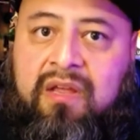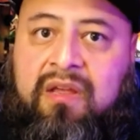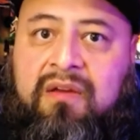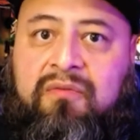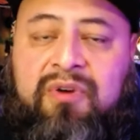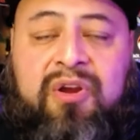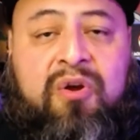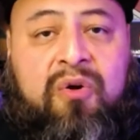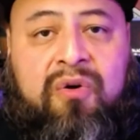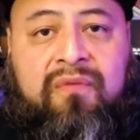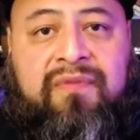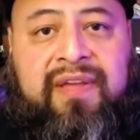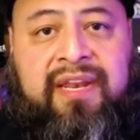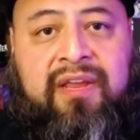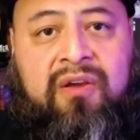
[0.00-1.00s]
record
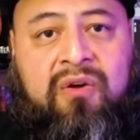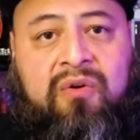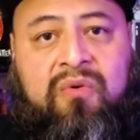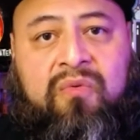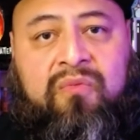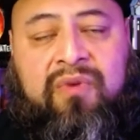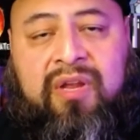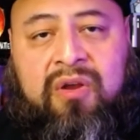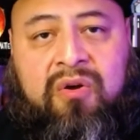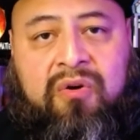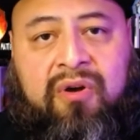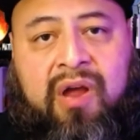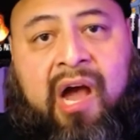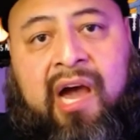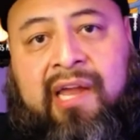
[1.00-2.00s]
video,
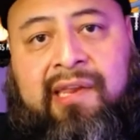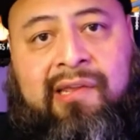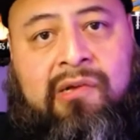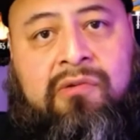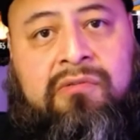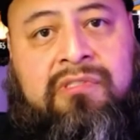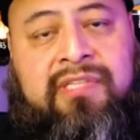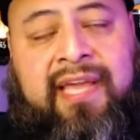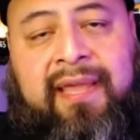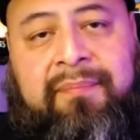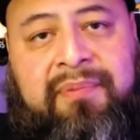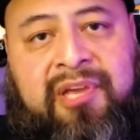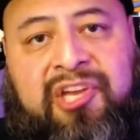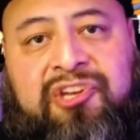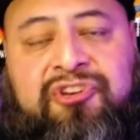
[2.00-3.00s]
record audio, take
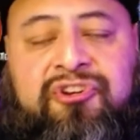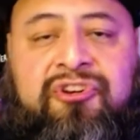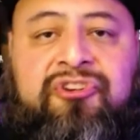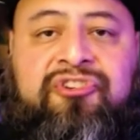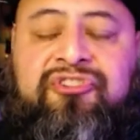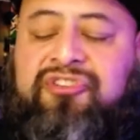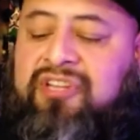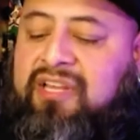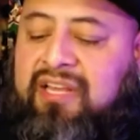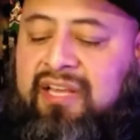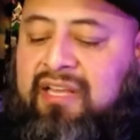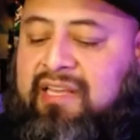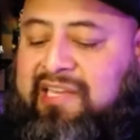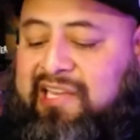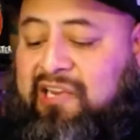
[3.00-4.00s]
pictures.
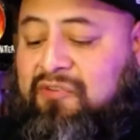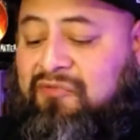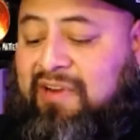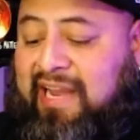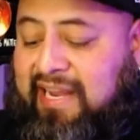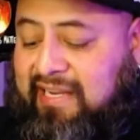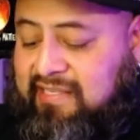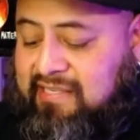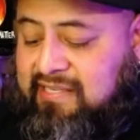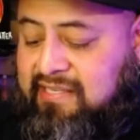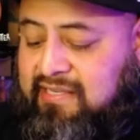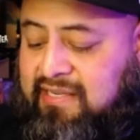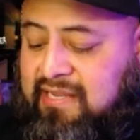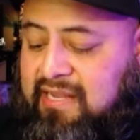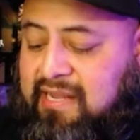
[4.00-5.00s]
You can write
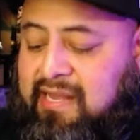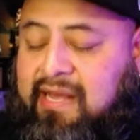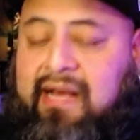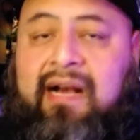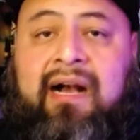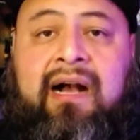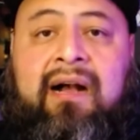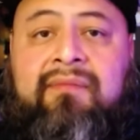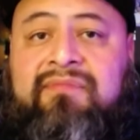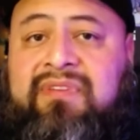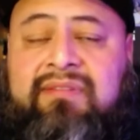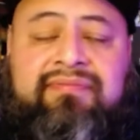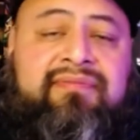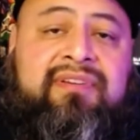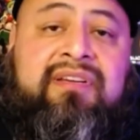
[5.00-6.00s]
um,
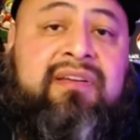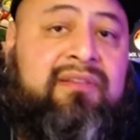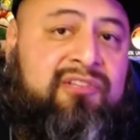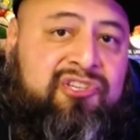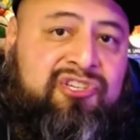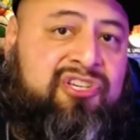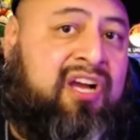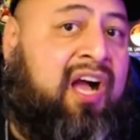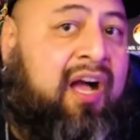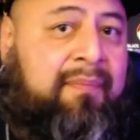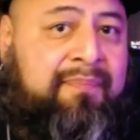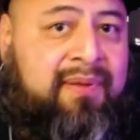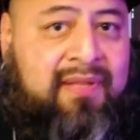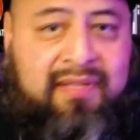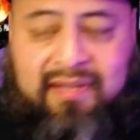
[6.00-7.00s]
you can
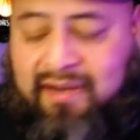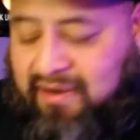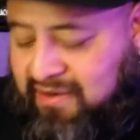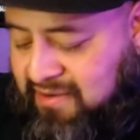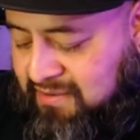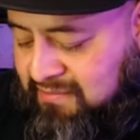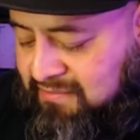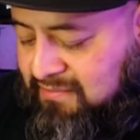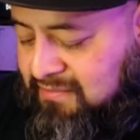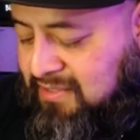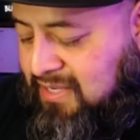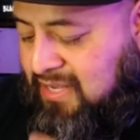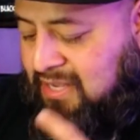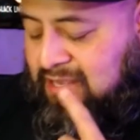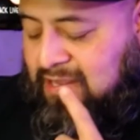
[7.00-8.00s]
shop on them.
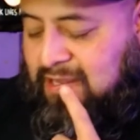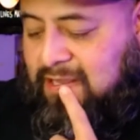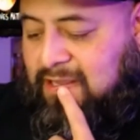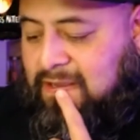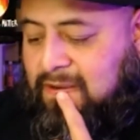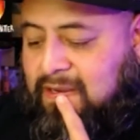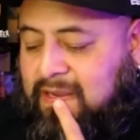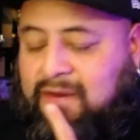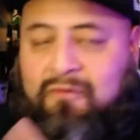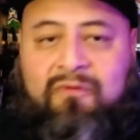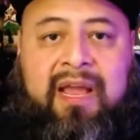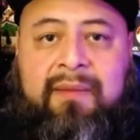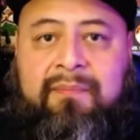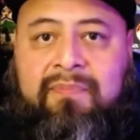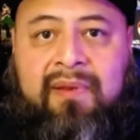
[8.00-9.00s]
You can
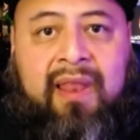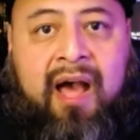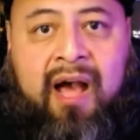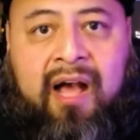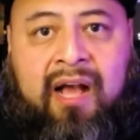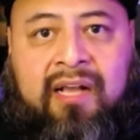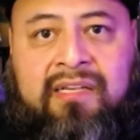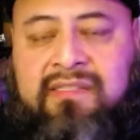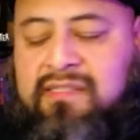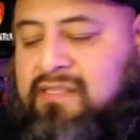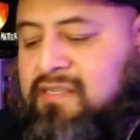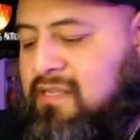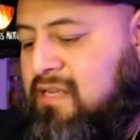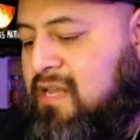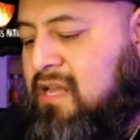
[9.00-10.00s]
write
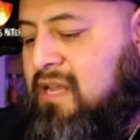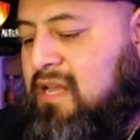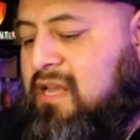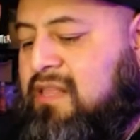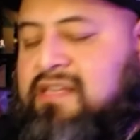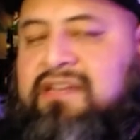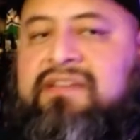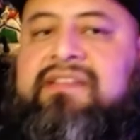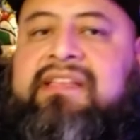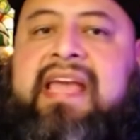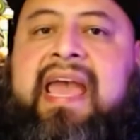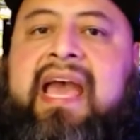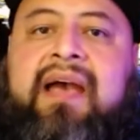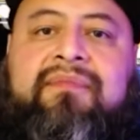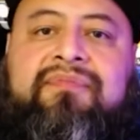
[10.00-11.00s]
blogs. There's
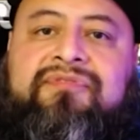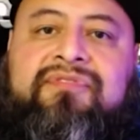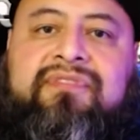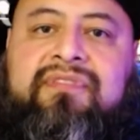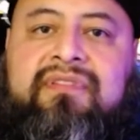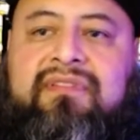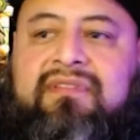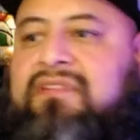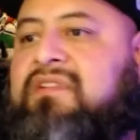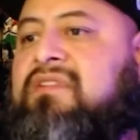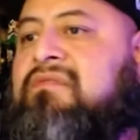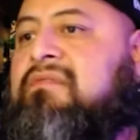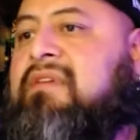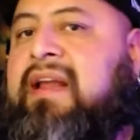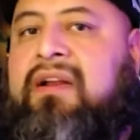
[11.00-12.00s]
apps. You
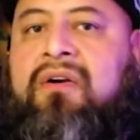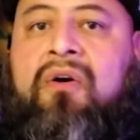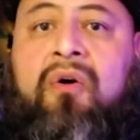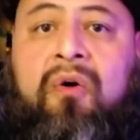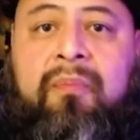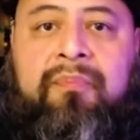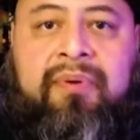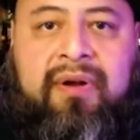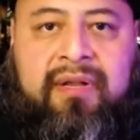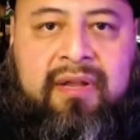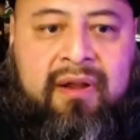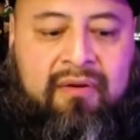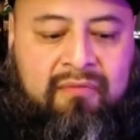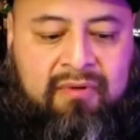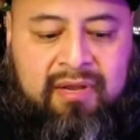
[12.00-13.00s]
can write a whole book
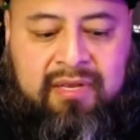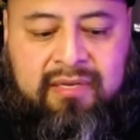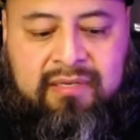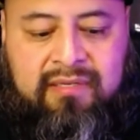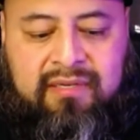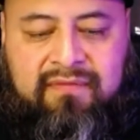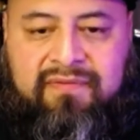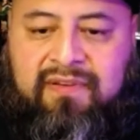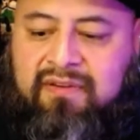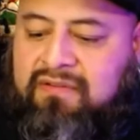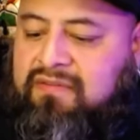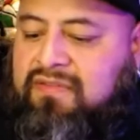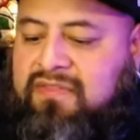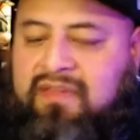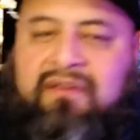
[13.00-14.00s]
on one if your
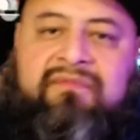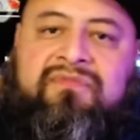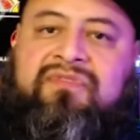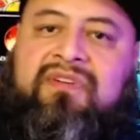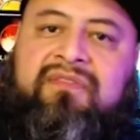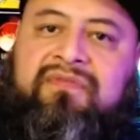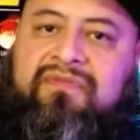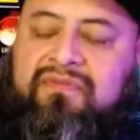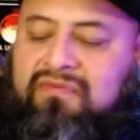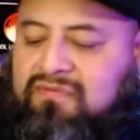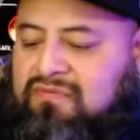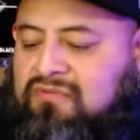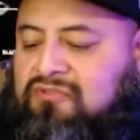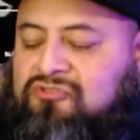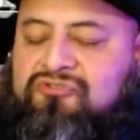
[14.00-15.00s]
thumbs are
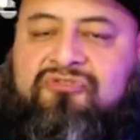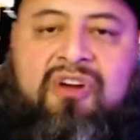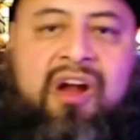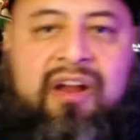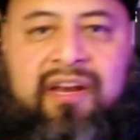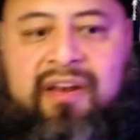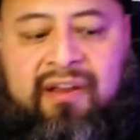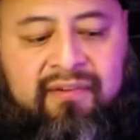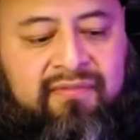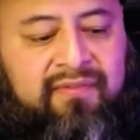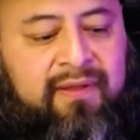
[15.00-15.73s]
strong enough.